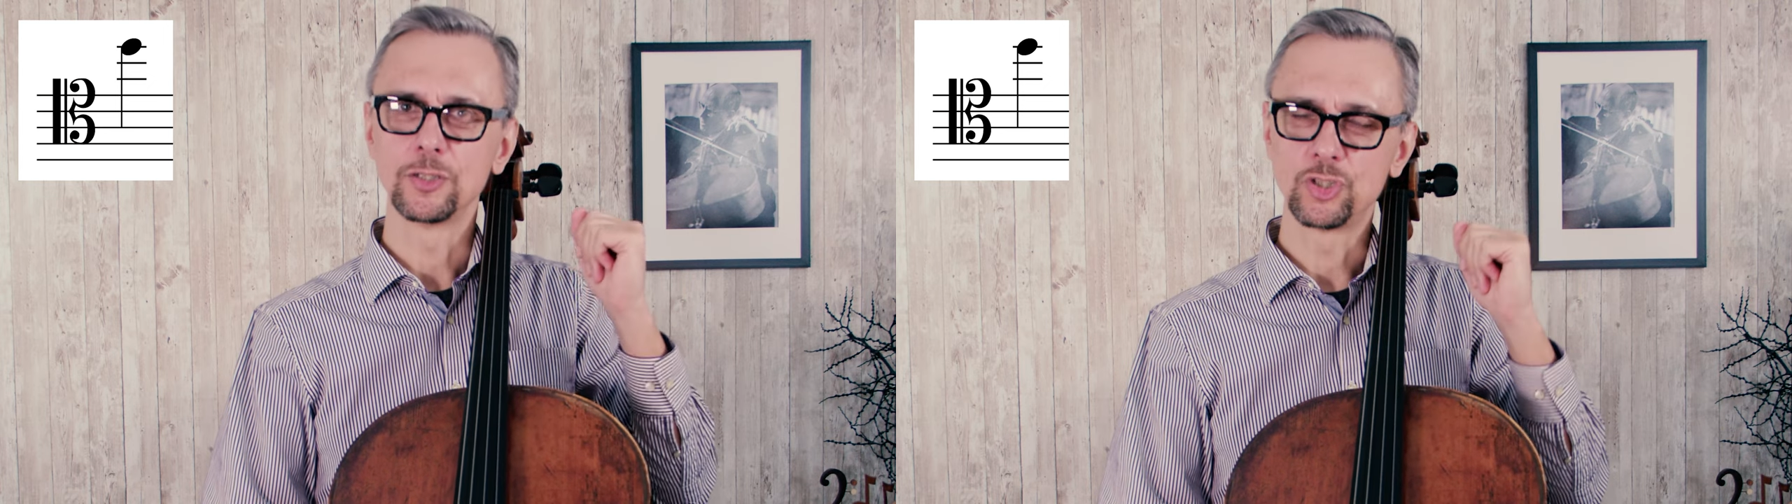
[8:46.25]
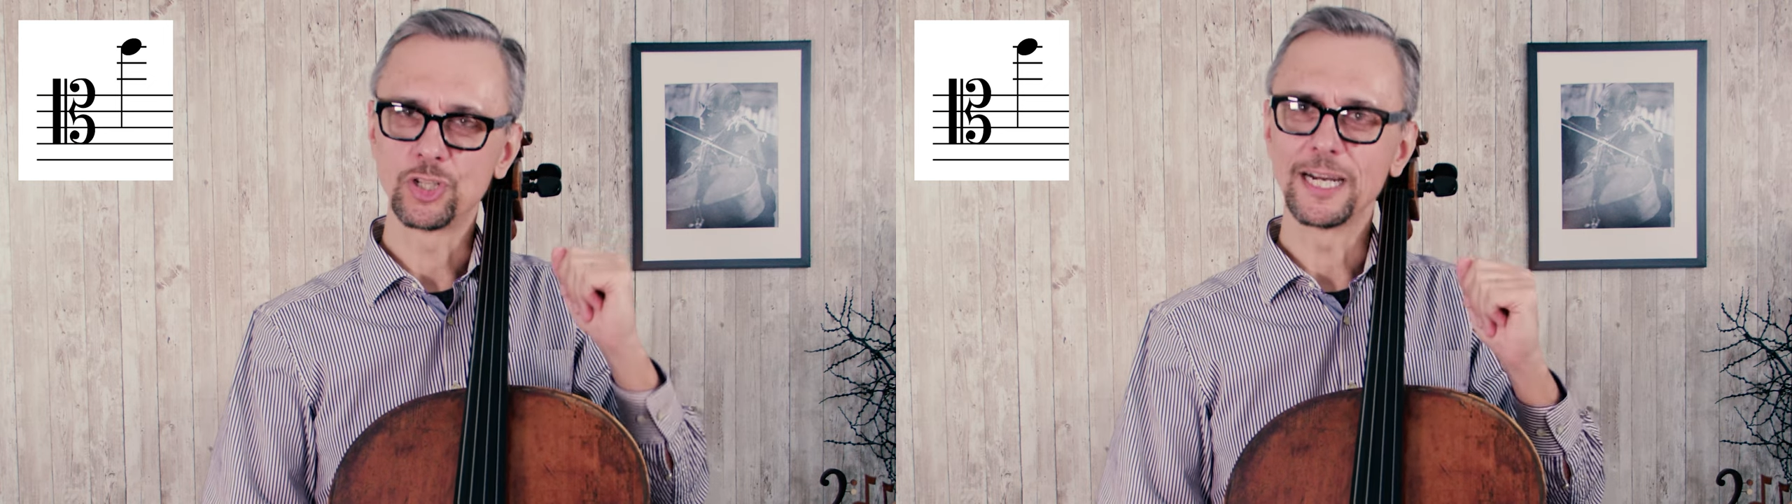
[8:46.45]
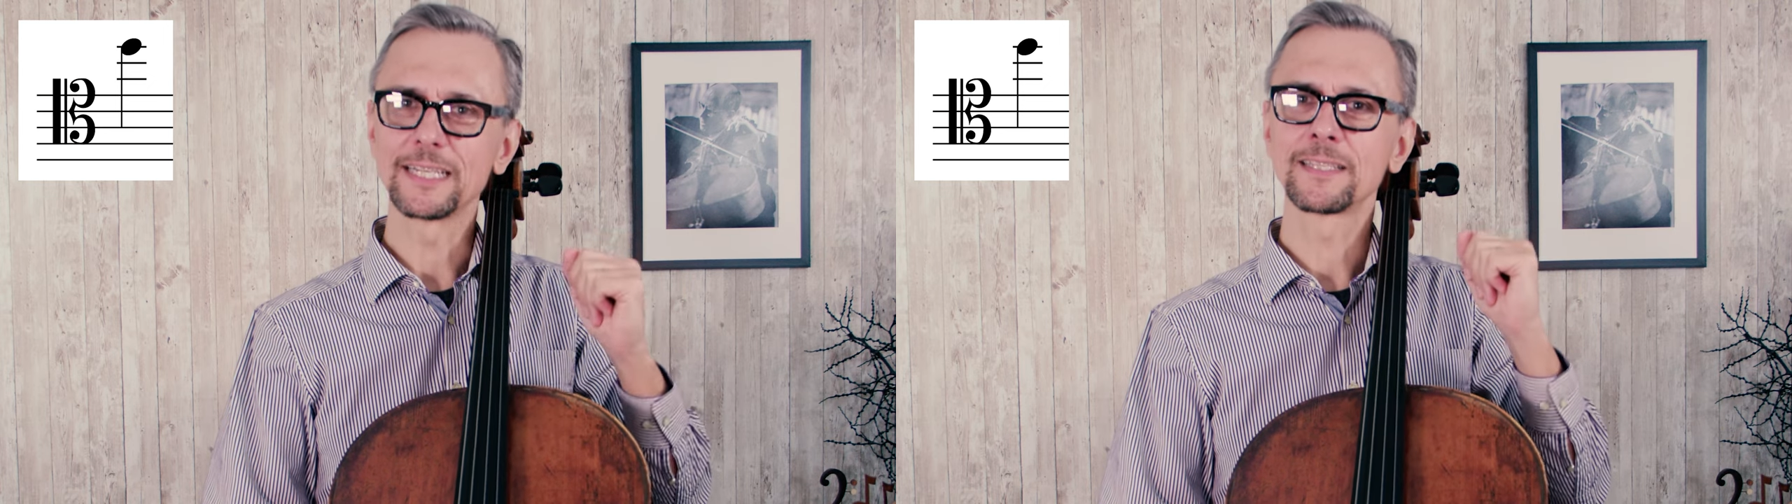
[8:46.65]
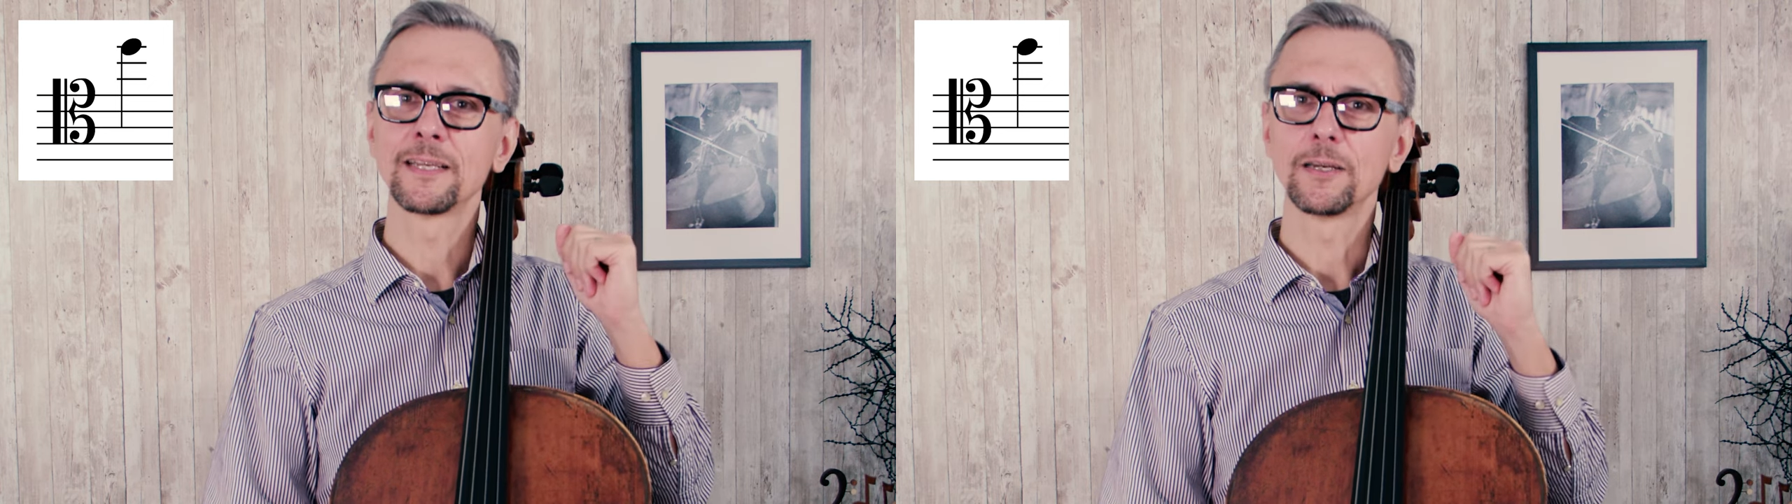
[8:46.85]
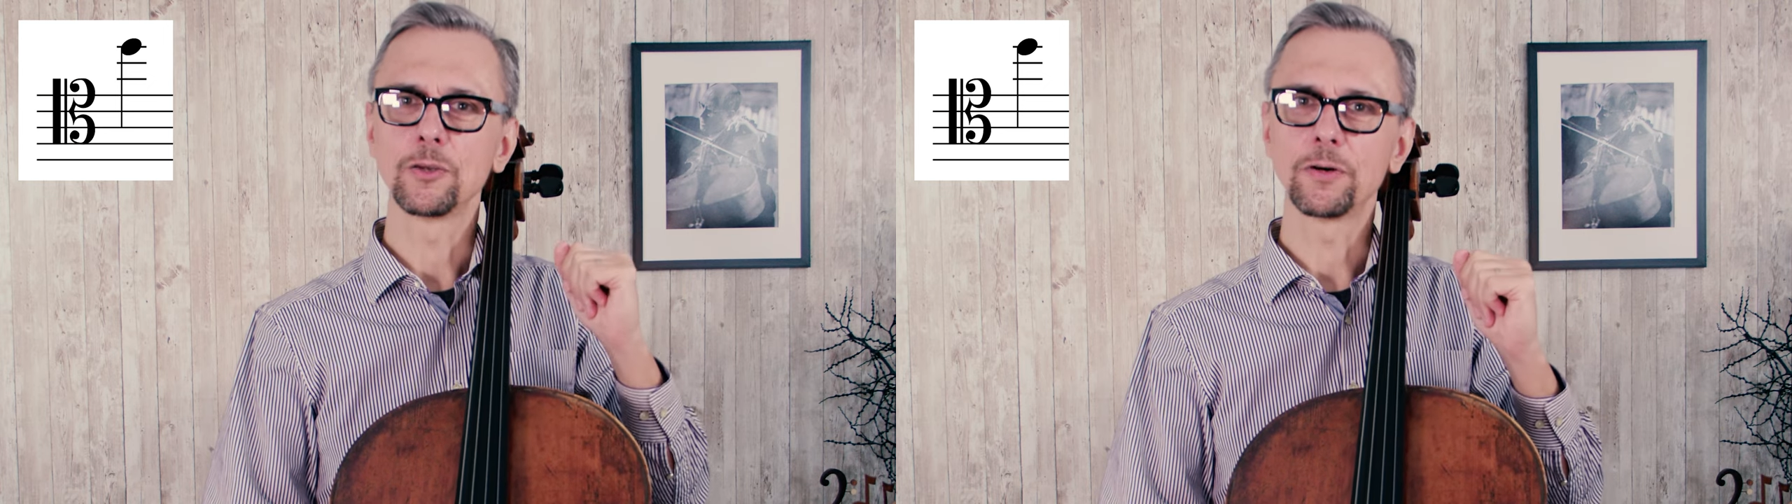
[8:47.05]
Just
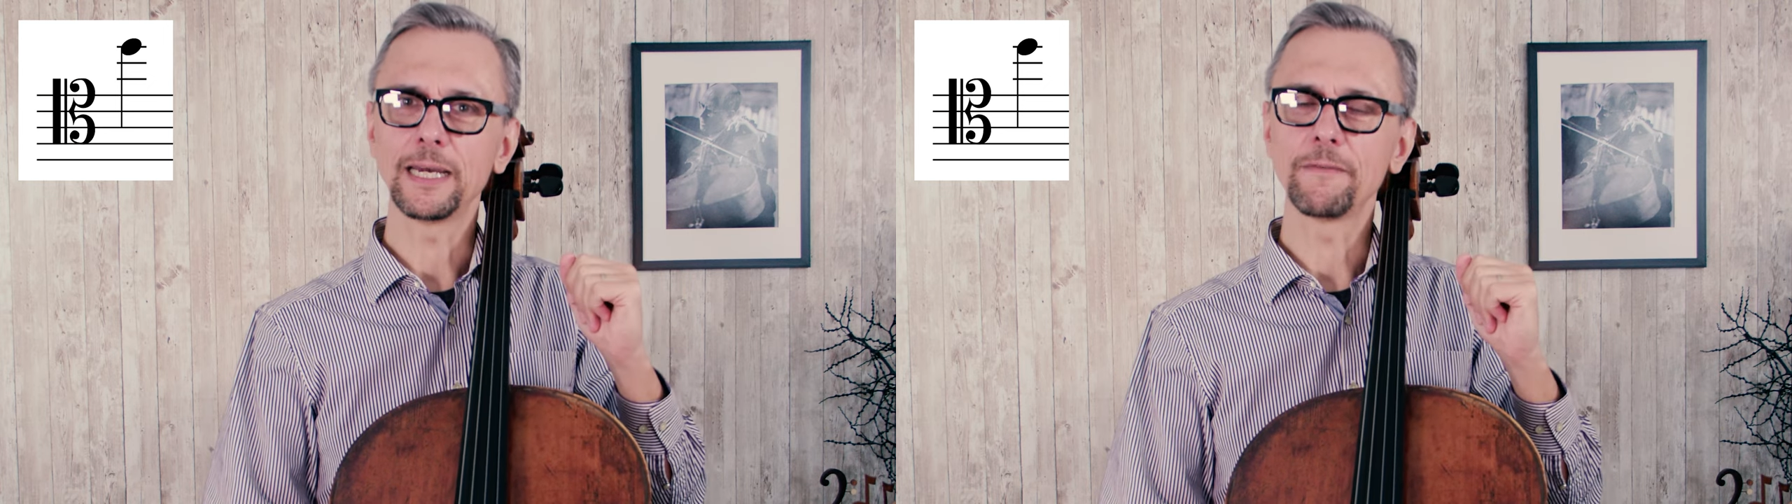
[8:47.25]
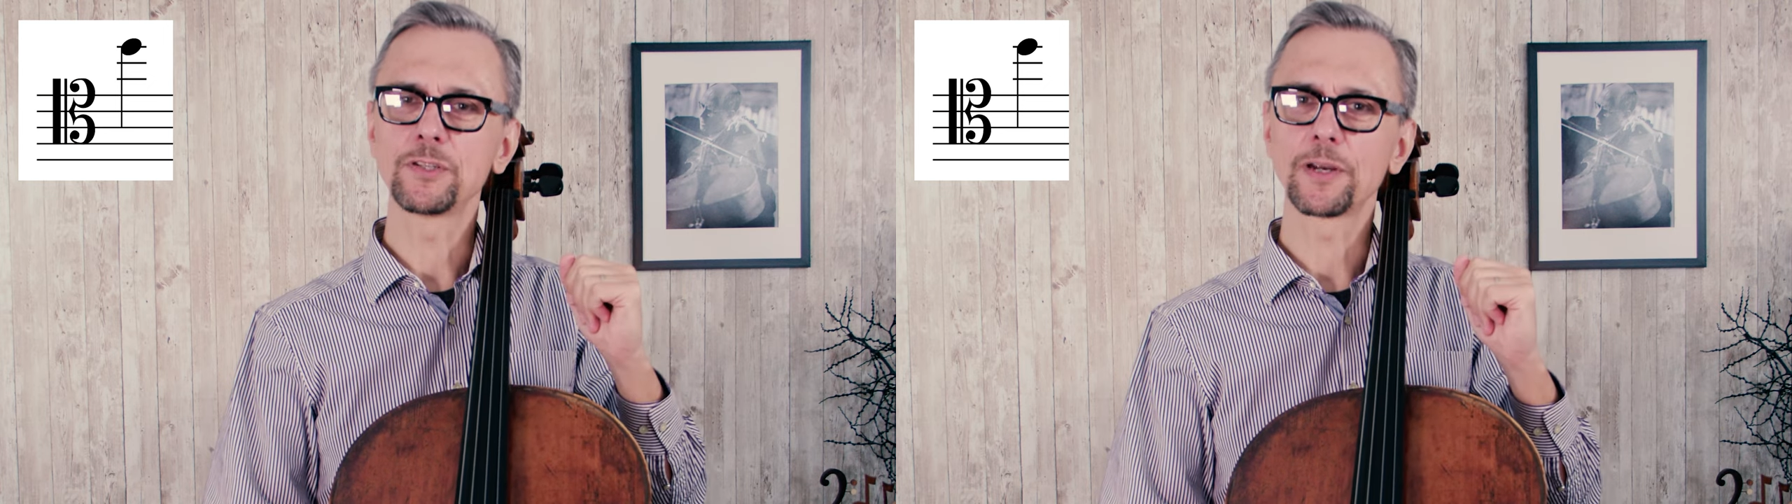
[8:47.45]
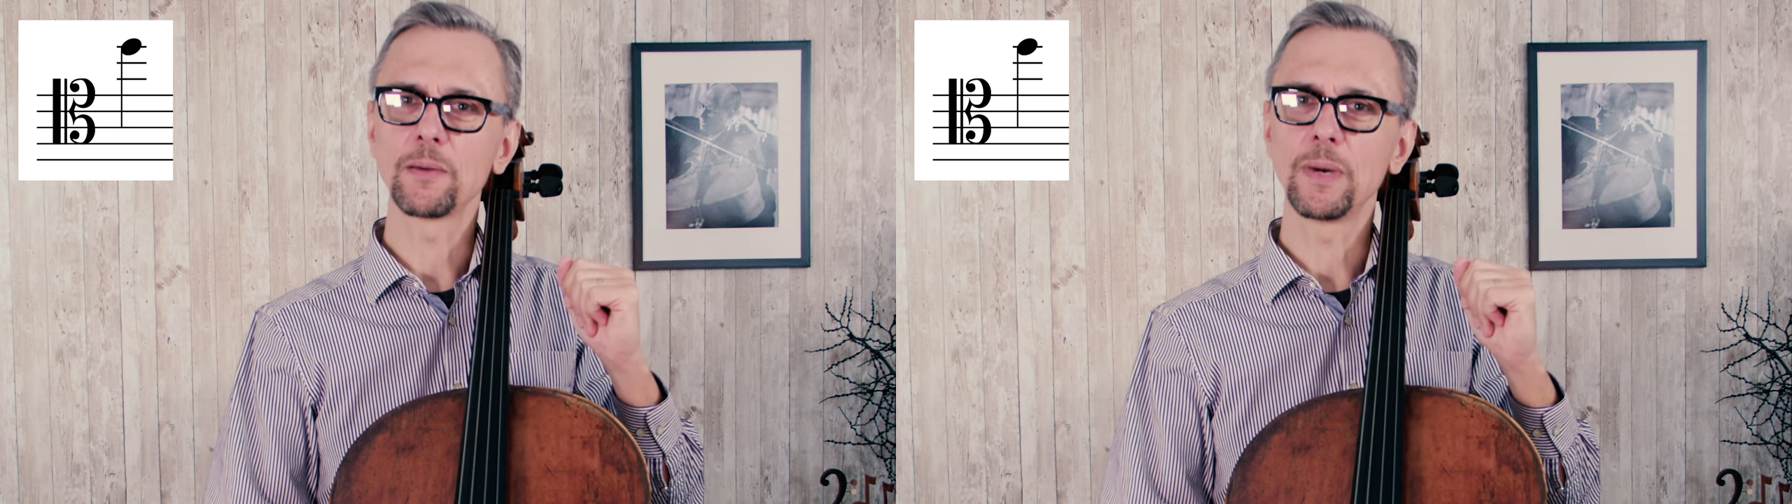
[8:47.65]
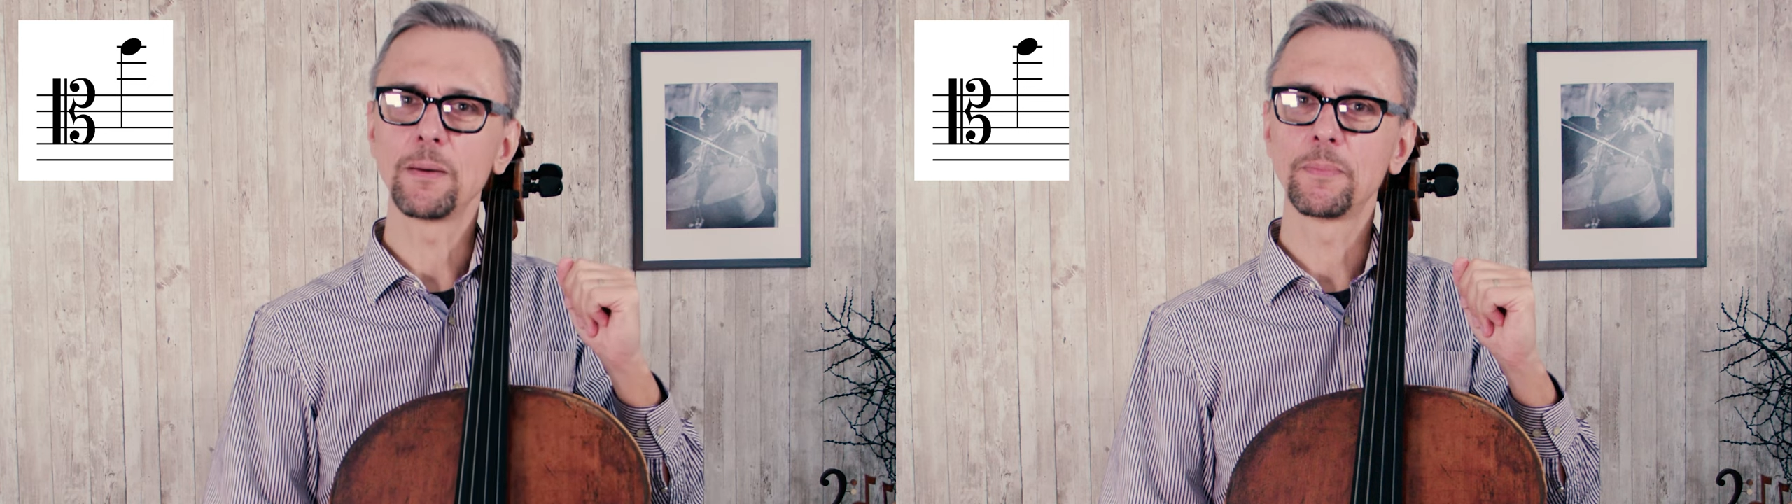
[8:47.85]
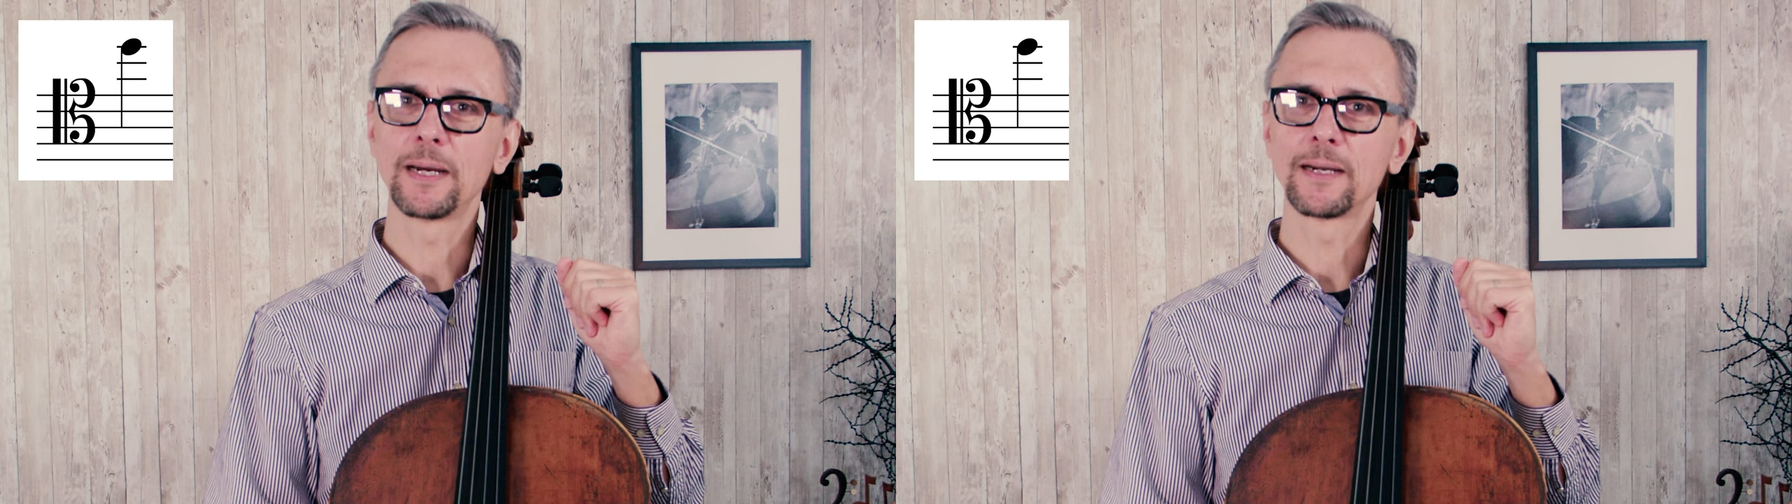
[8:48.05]
you have to
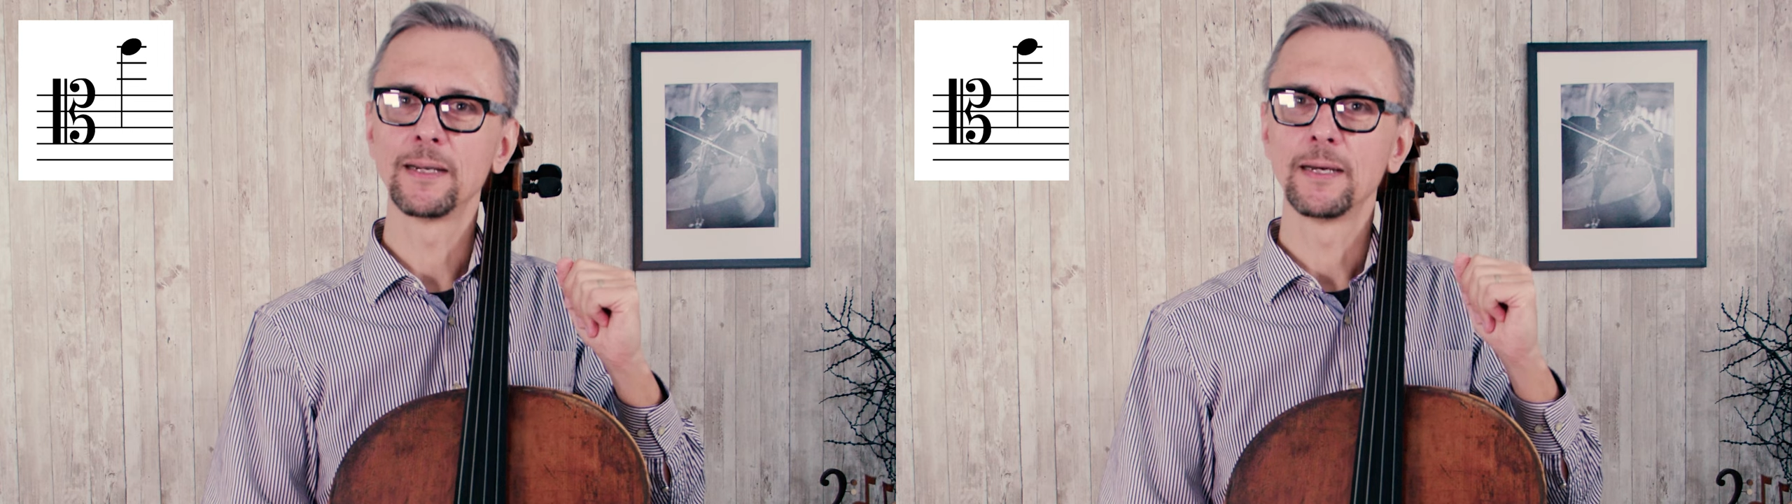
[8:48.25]
remember